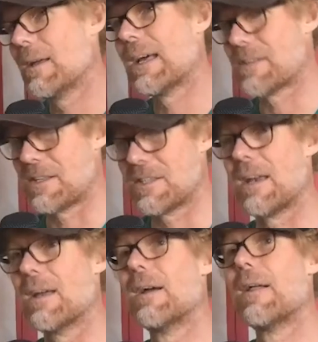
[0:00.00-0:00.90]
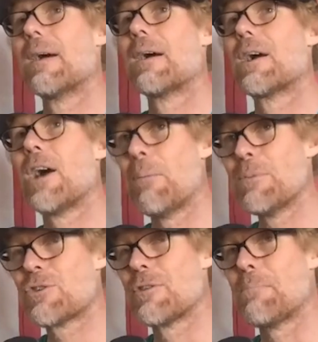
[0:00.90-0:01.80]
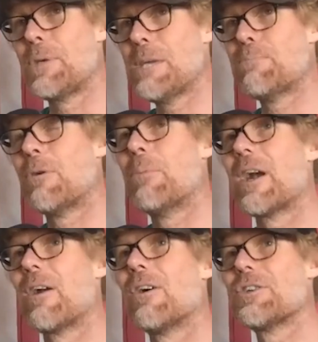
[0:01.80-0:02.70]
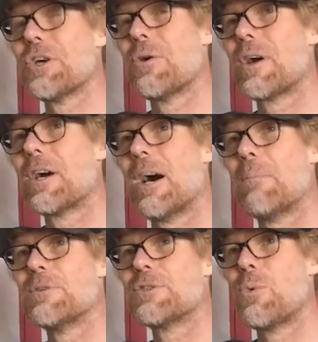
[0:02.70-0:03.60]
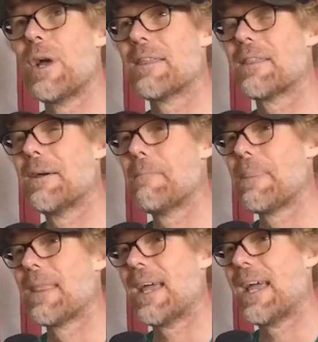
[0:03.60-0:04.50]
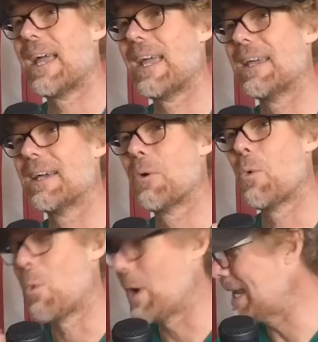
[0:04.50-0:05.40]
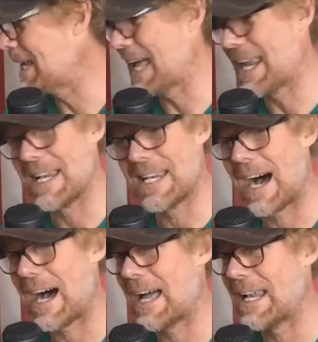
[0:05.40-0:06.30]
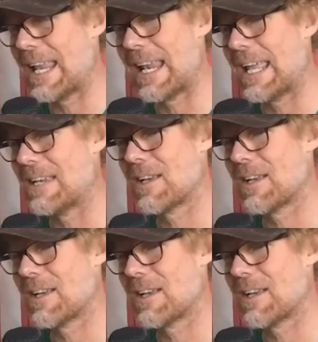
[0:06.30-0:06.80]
as I said, comes from the people, but it also comes with a wink and a nod. It